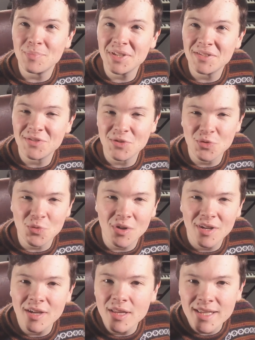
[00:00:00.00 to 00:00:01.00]
B2.
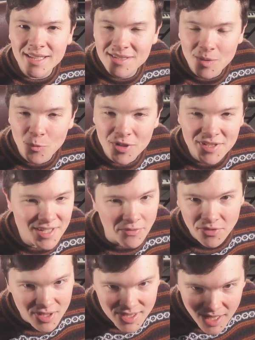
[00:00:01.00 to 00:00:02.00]
That's someone
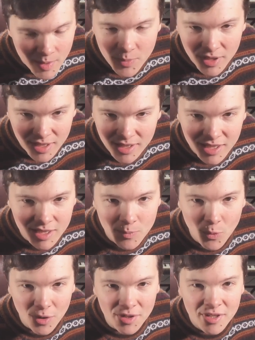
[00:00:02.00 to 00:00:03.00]
definitely typing on a
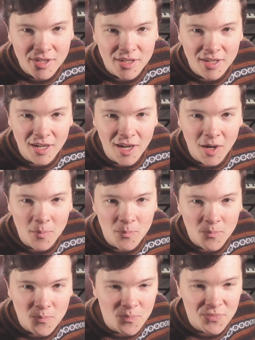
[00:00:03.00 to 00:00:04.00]
keyboard. But